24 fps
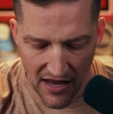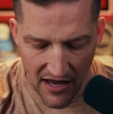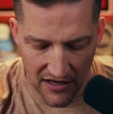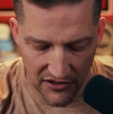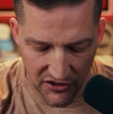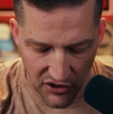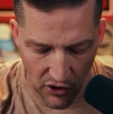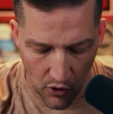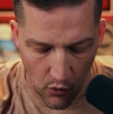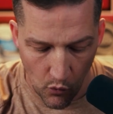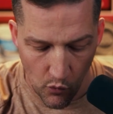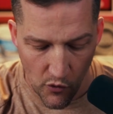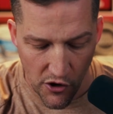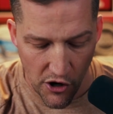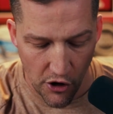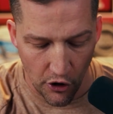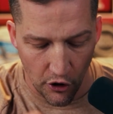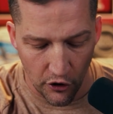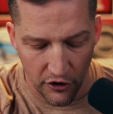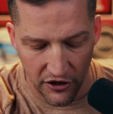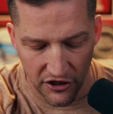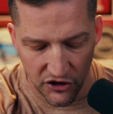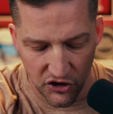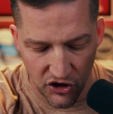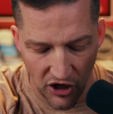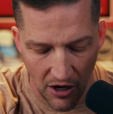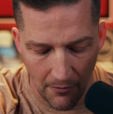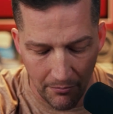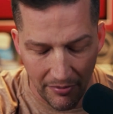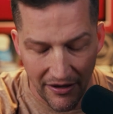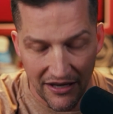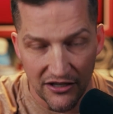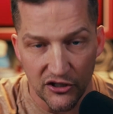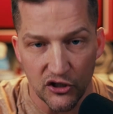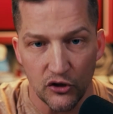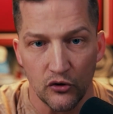And so we're going to
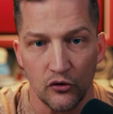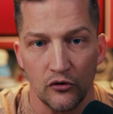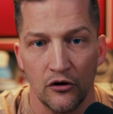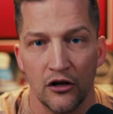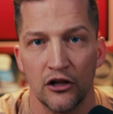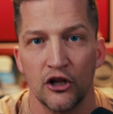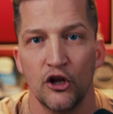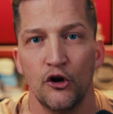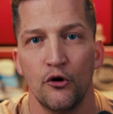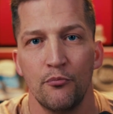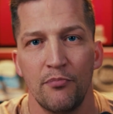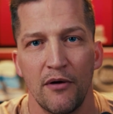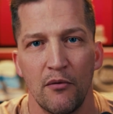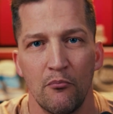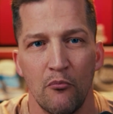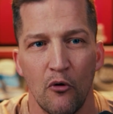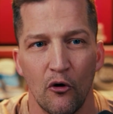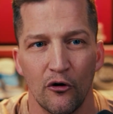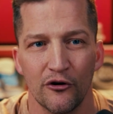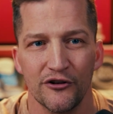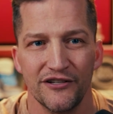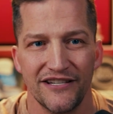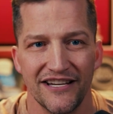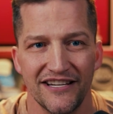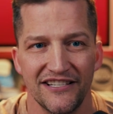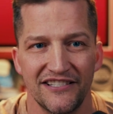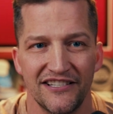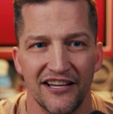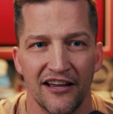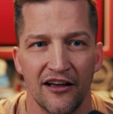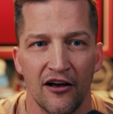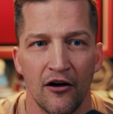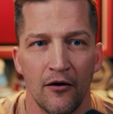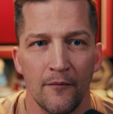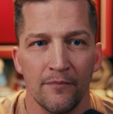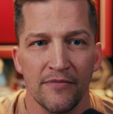jump into a little bit more in
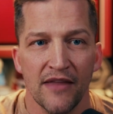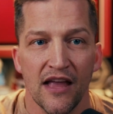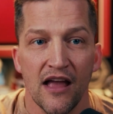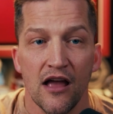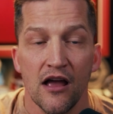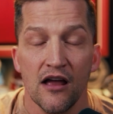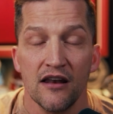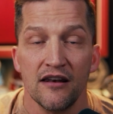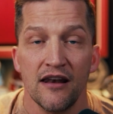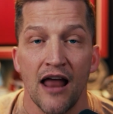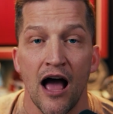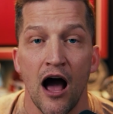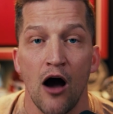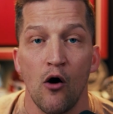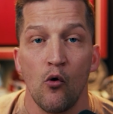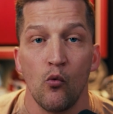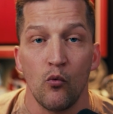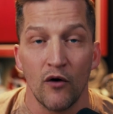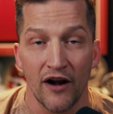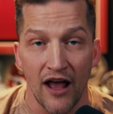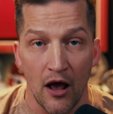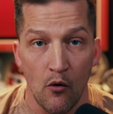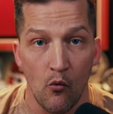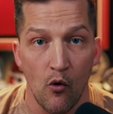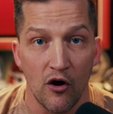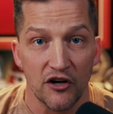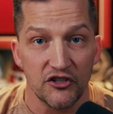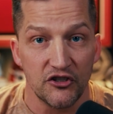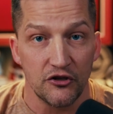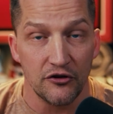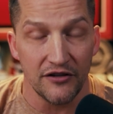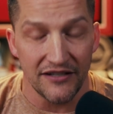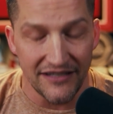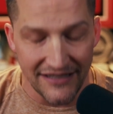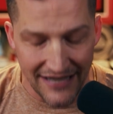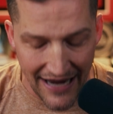detail. Now, what I want
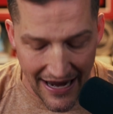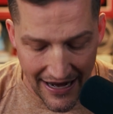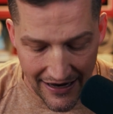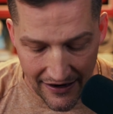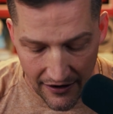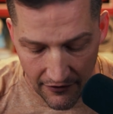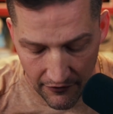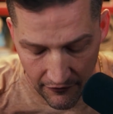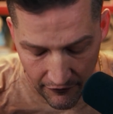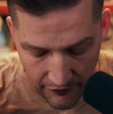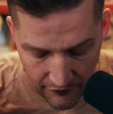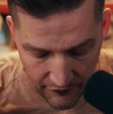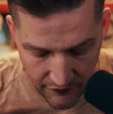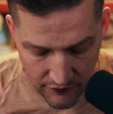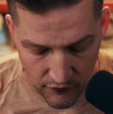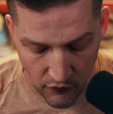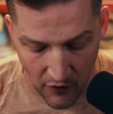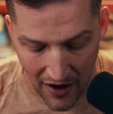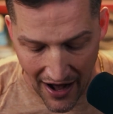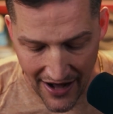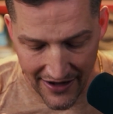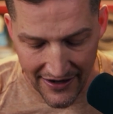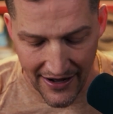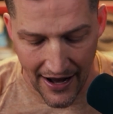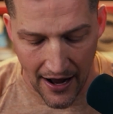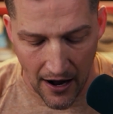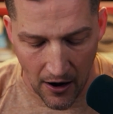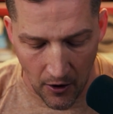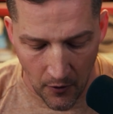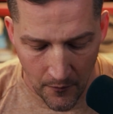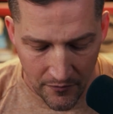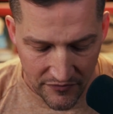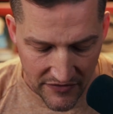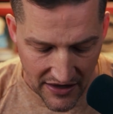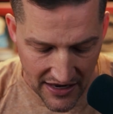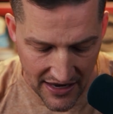you to take right
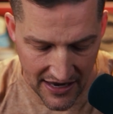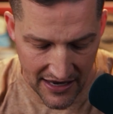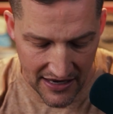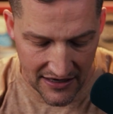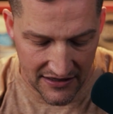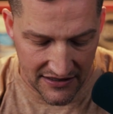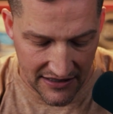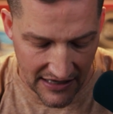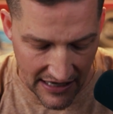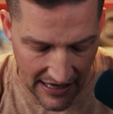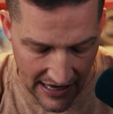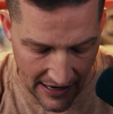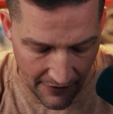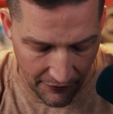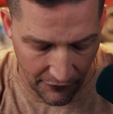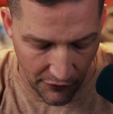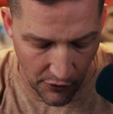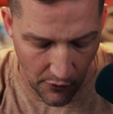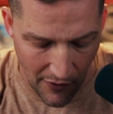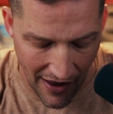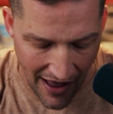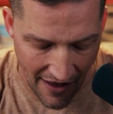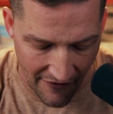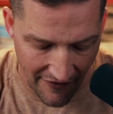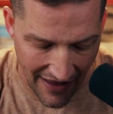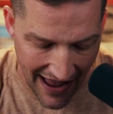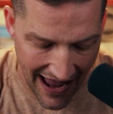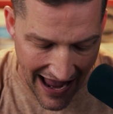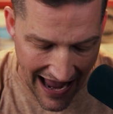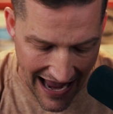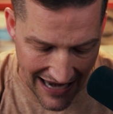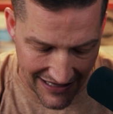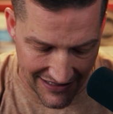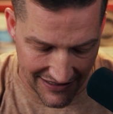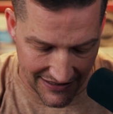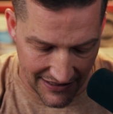now is, if you have
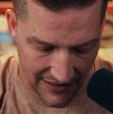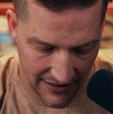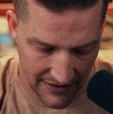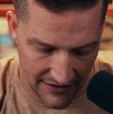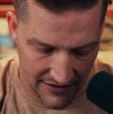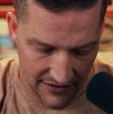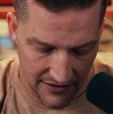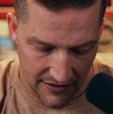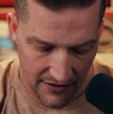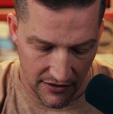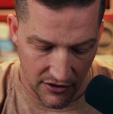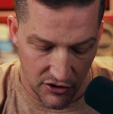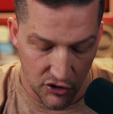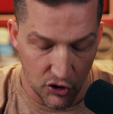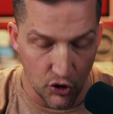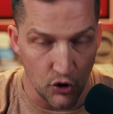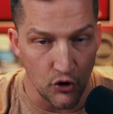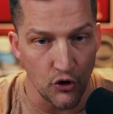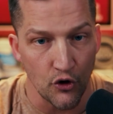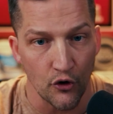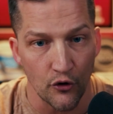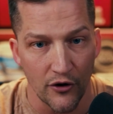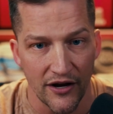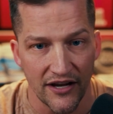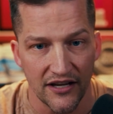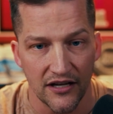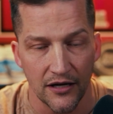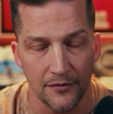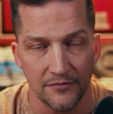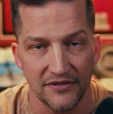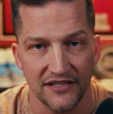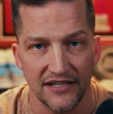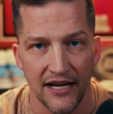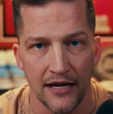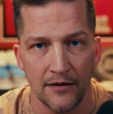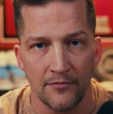access to your
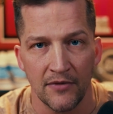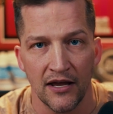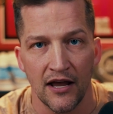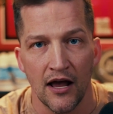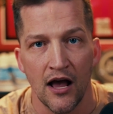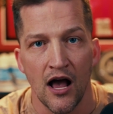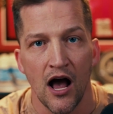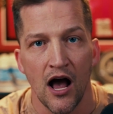income statement,